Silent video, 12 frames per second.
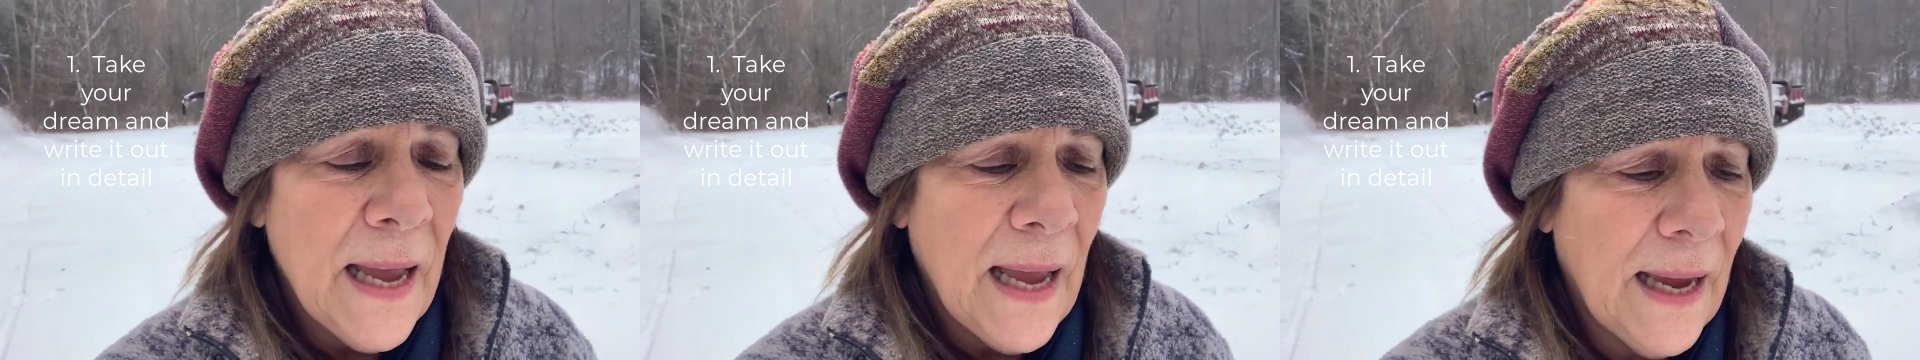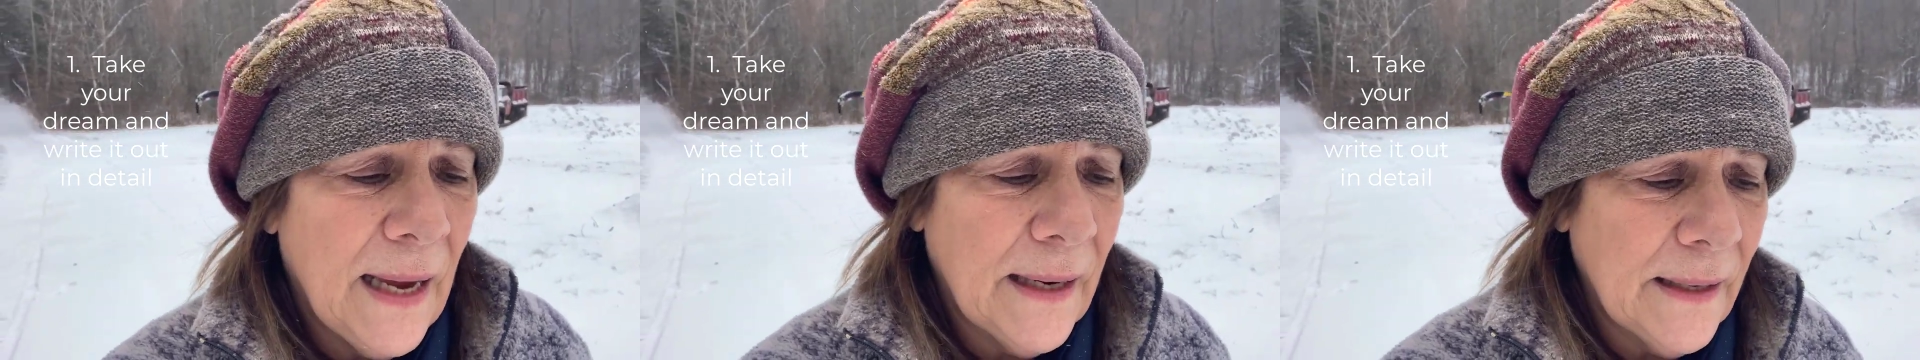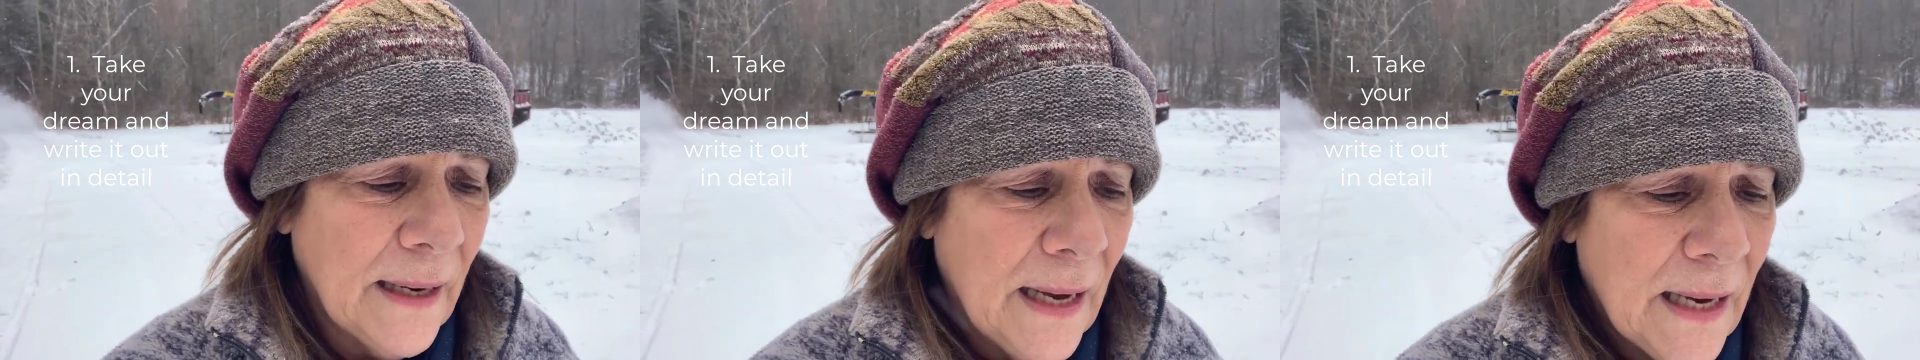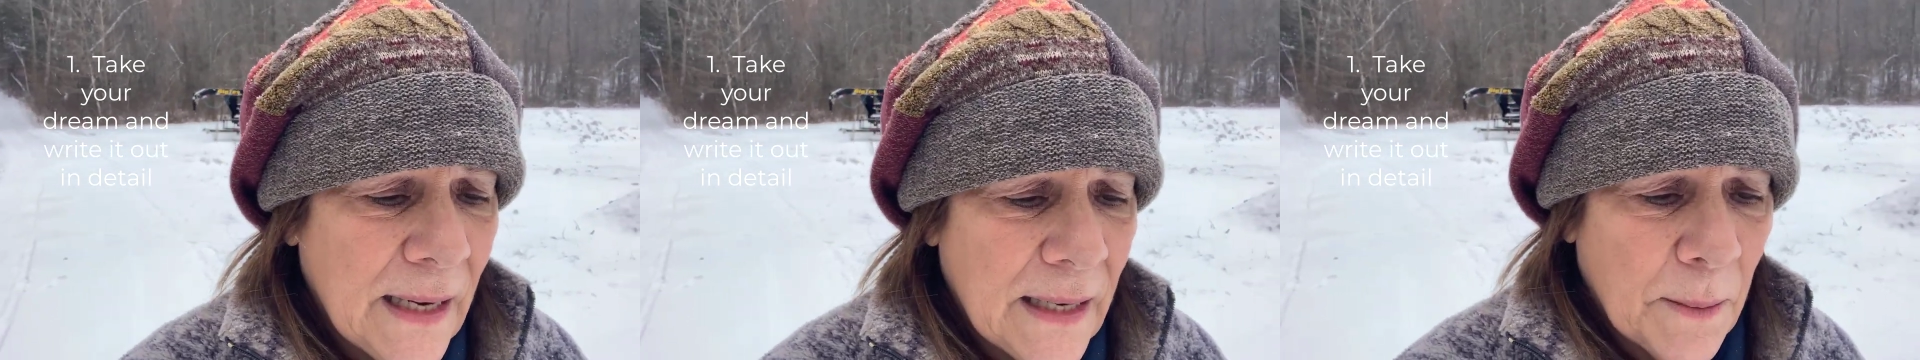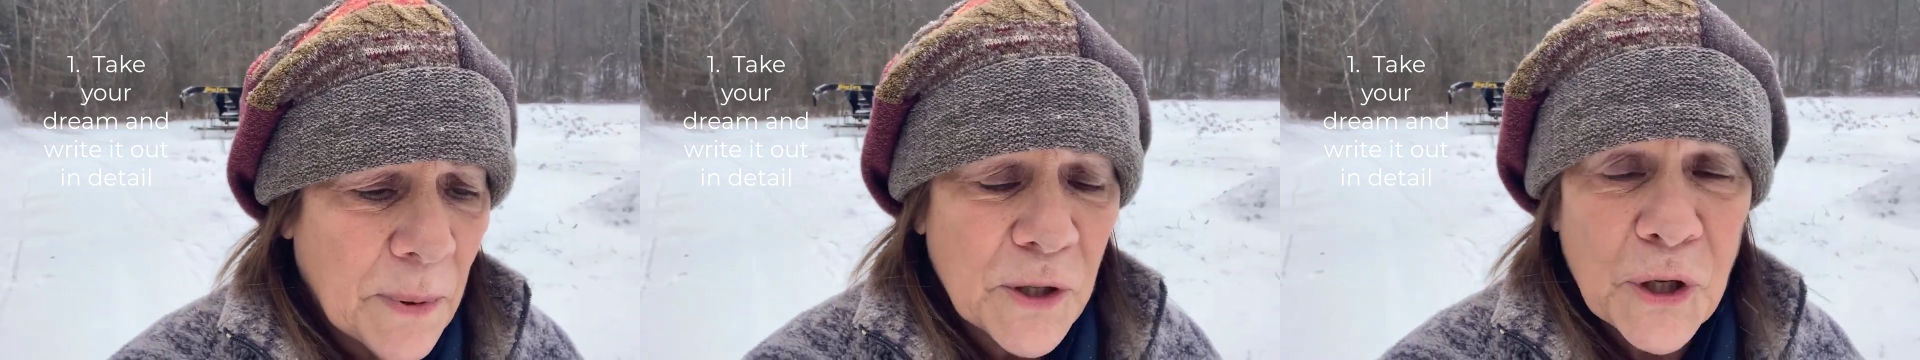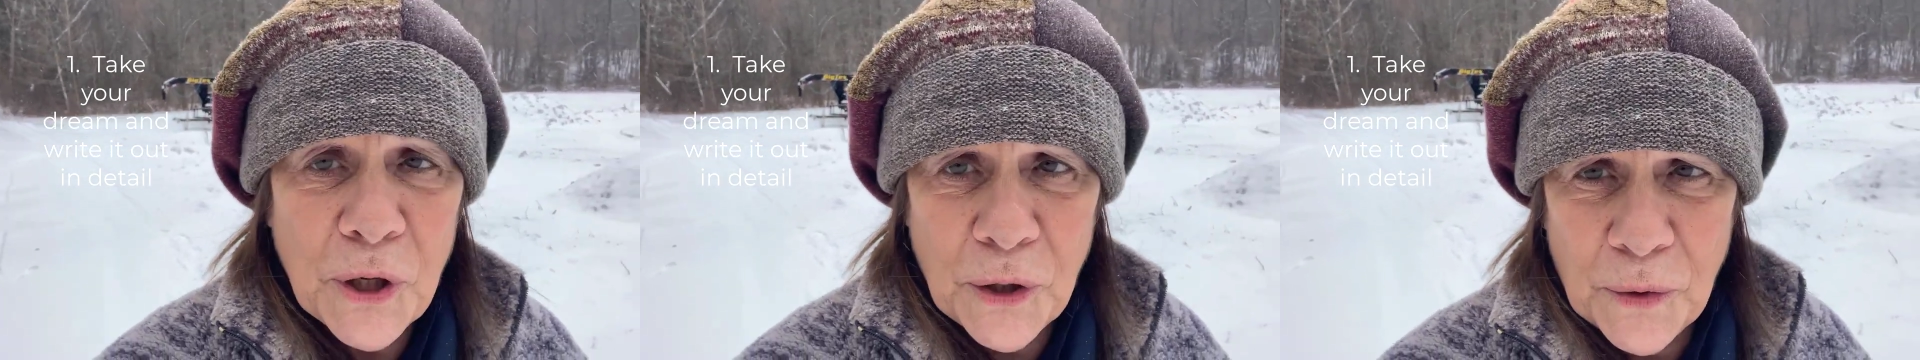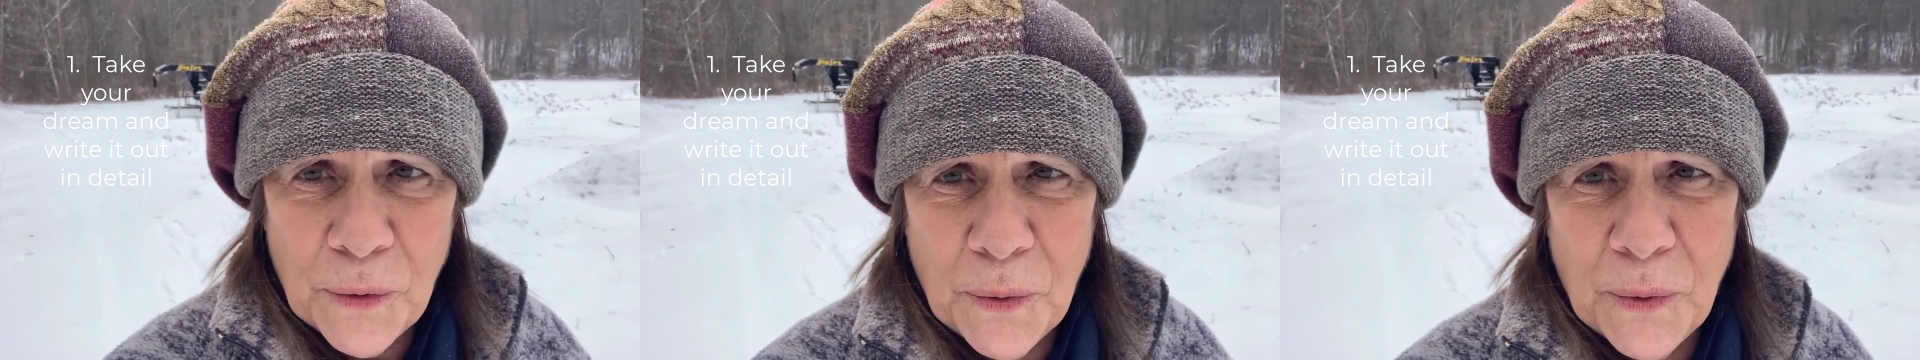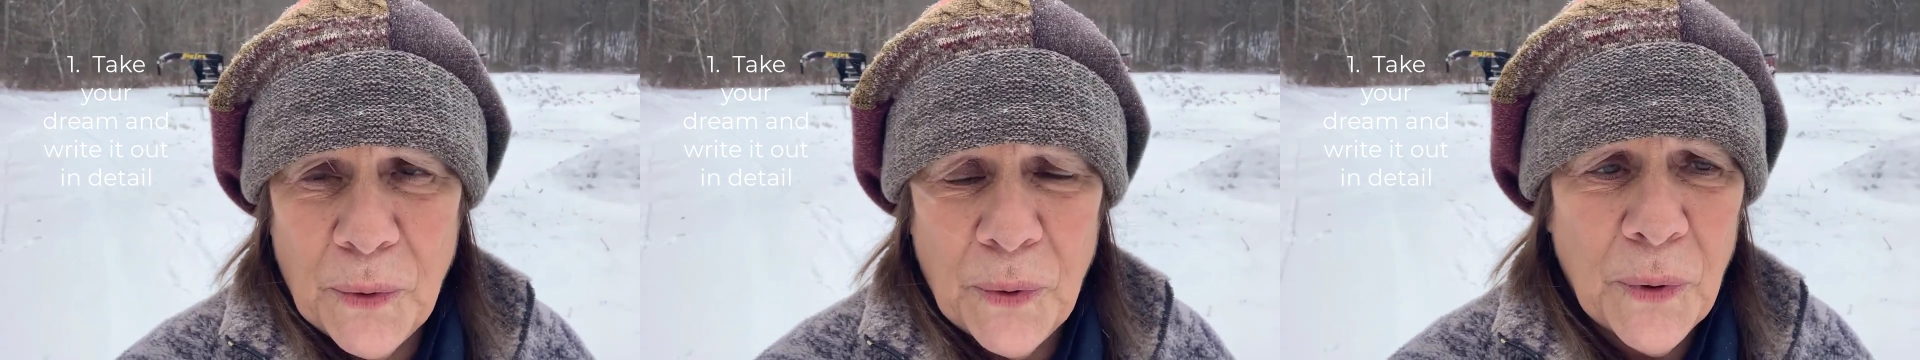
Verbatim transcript: And number two,